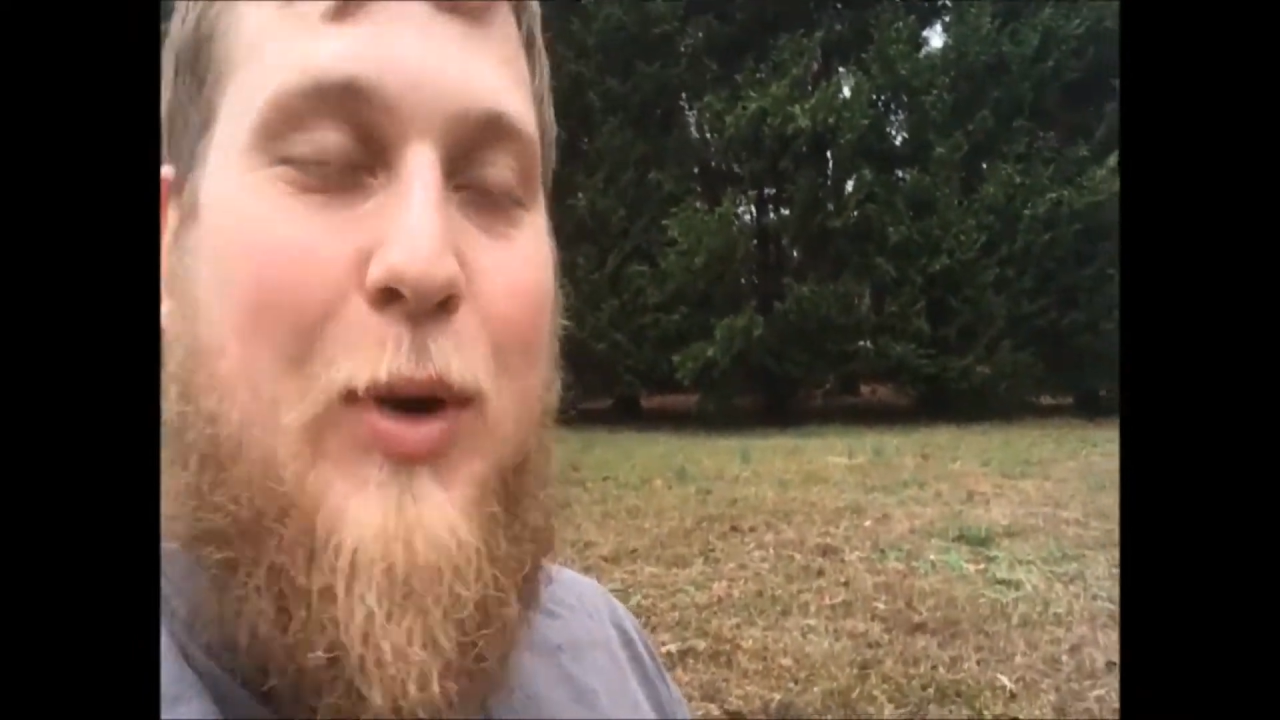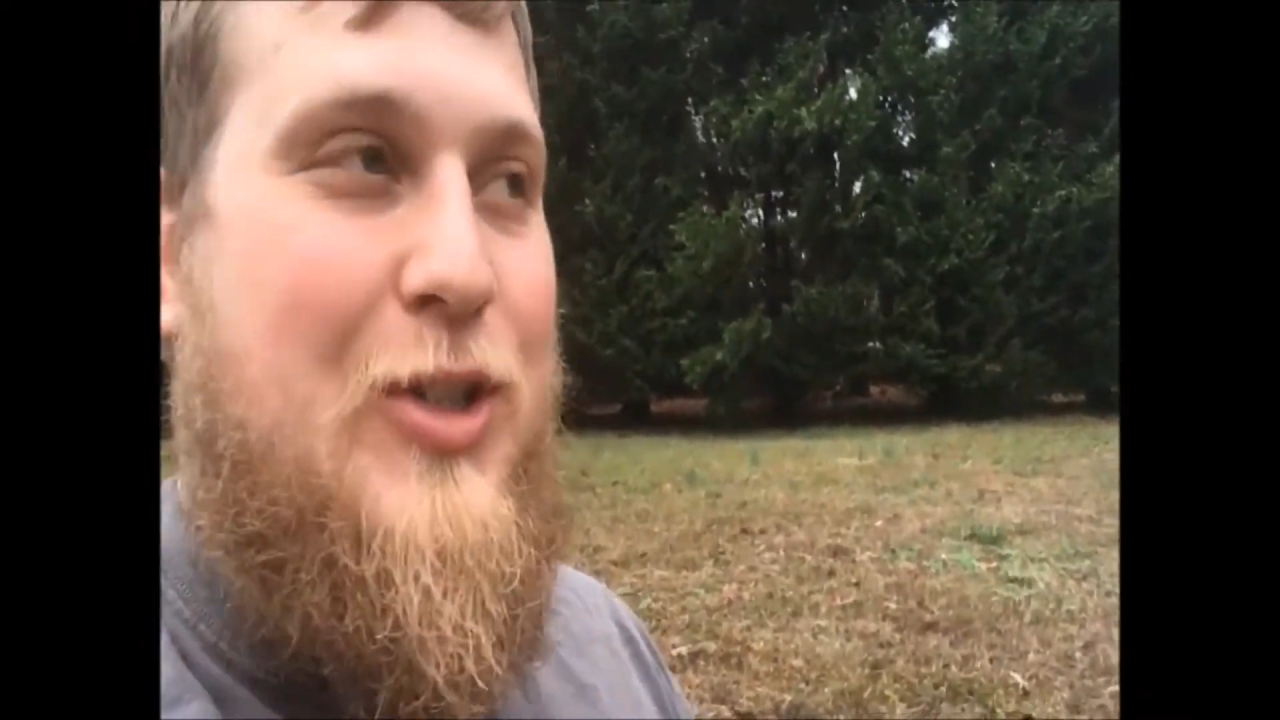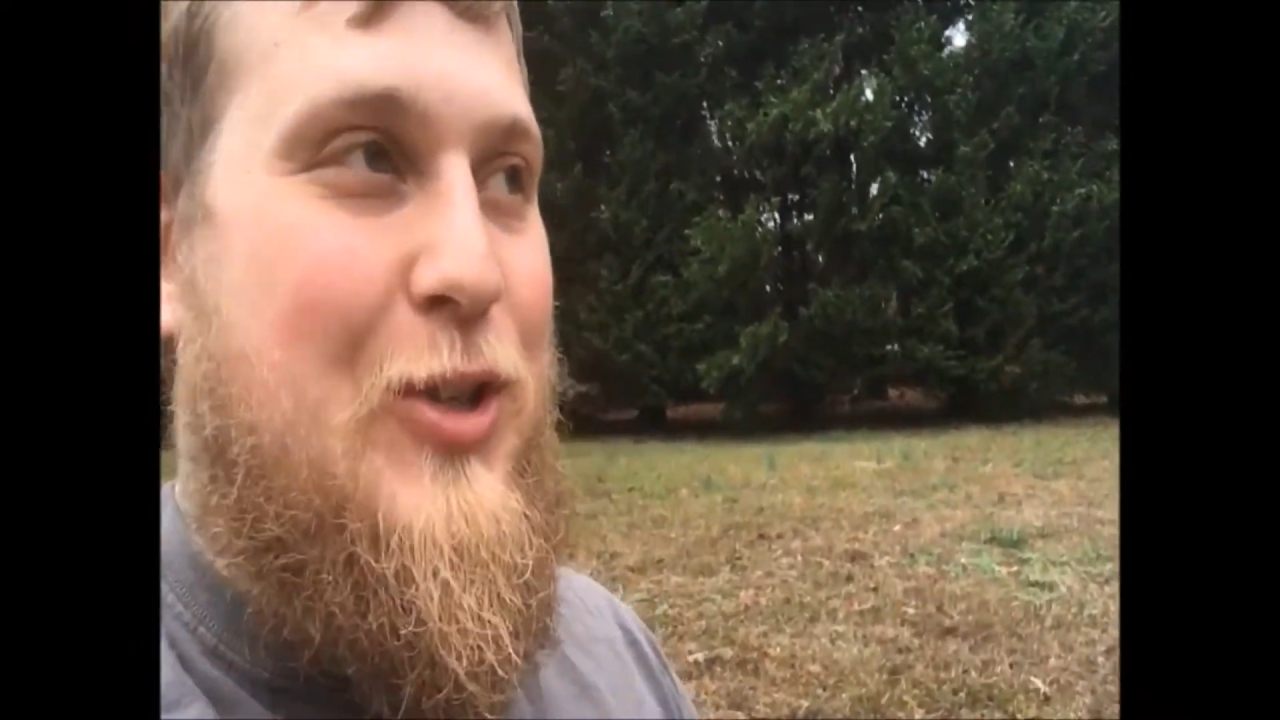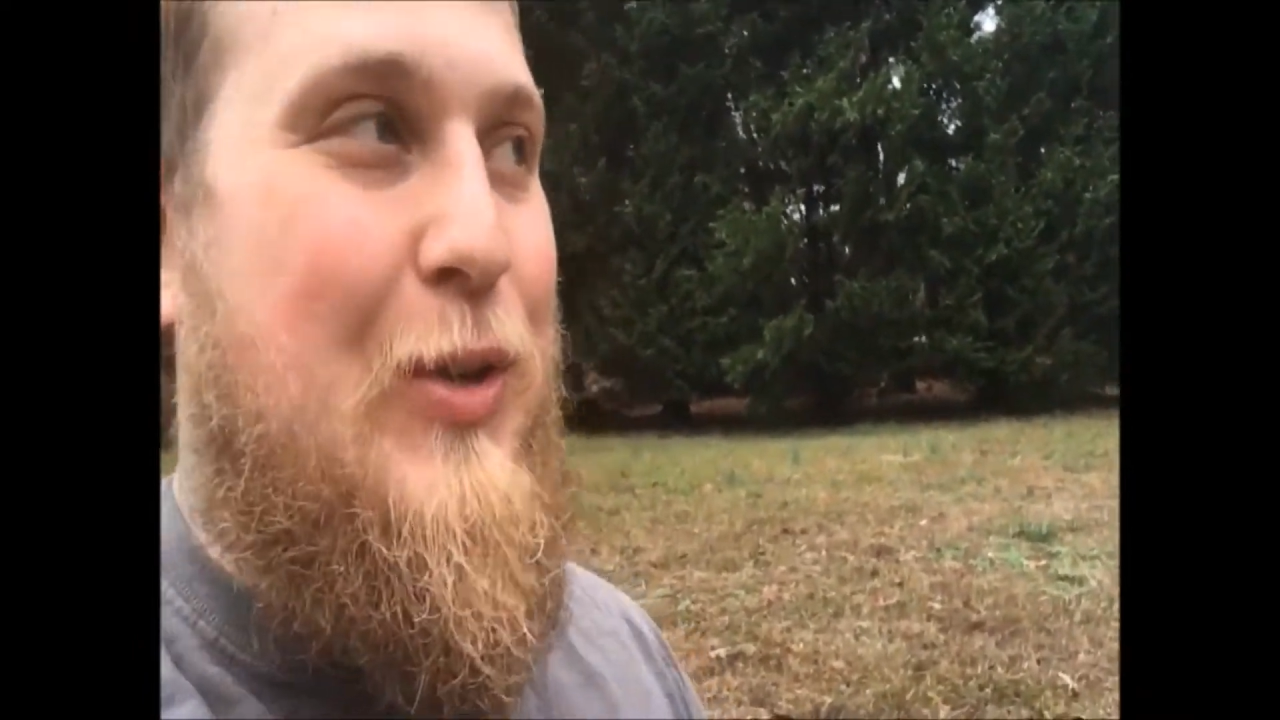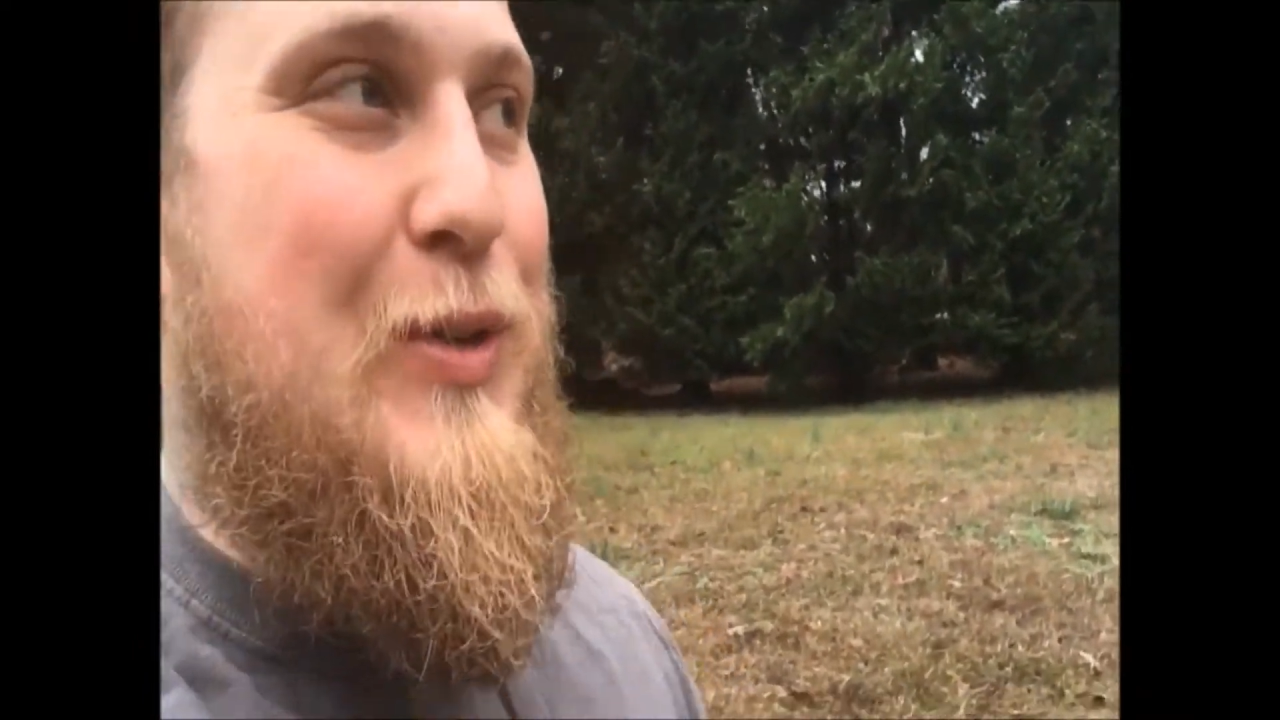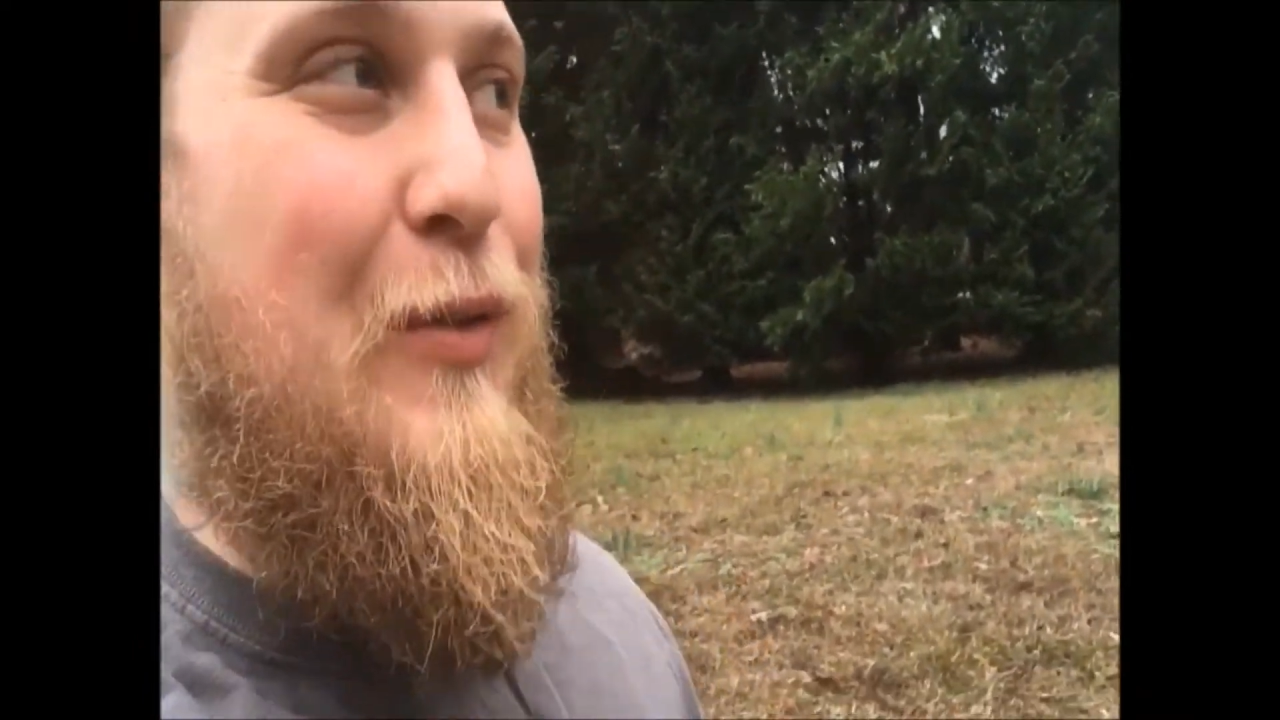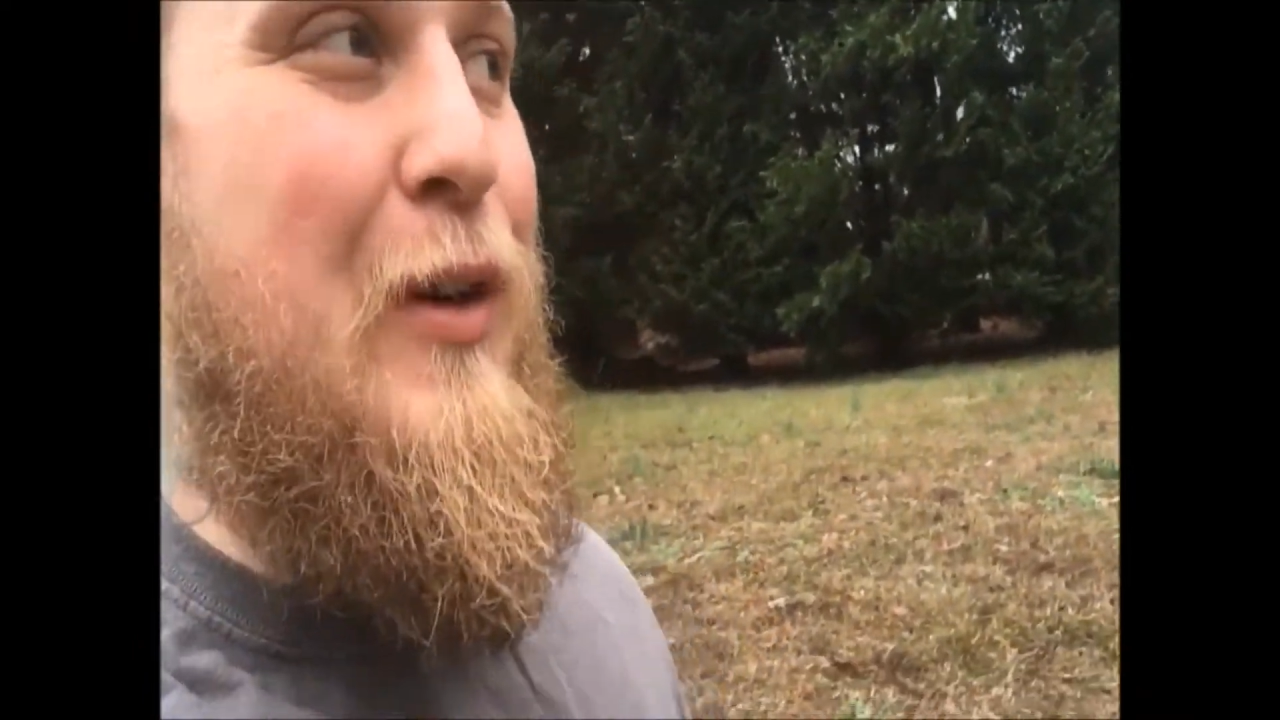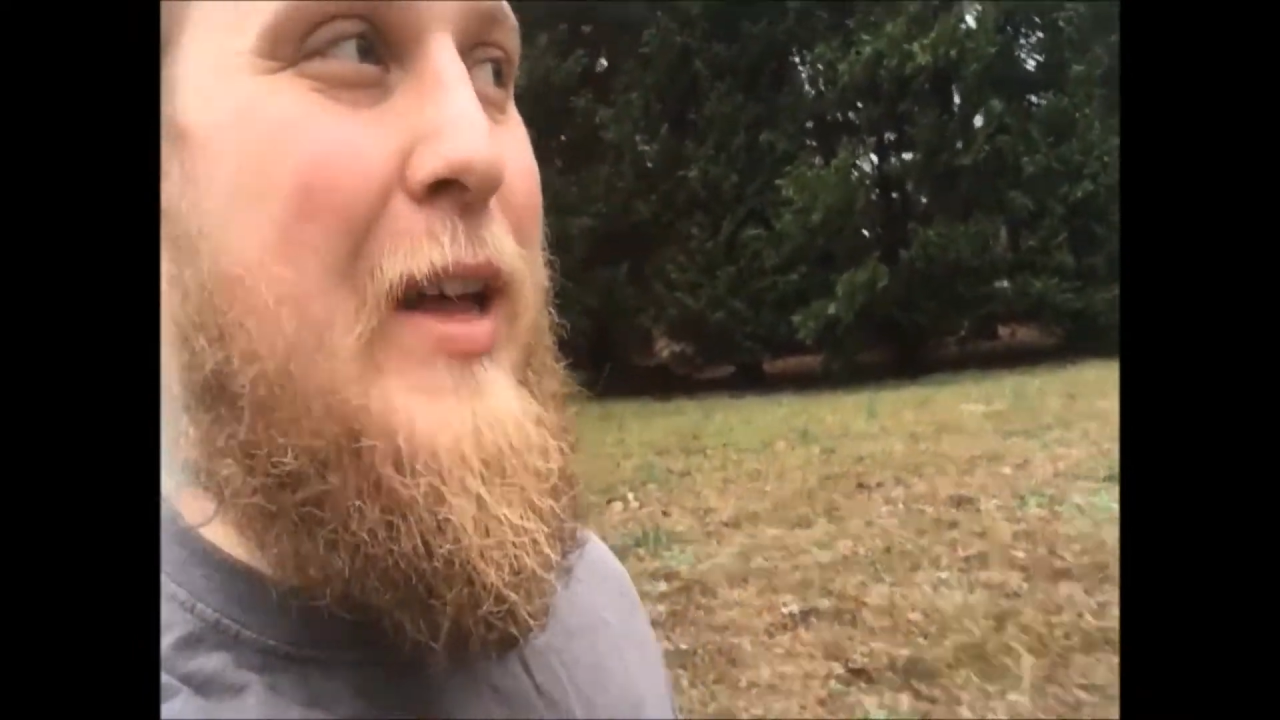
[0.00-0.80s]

pretty sure there was a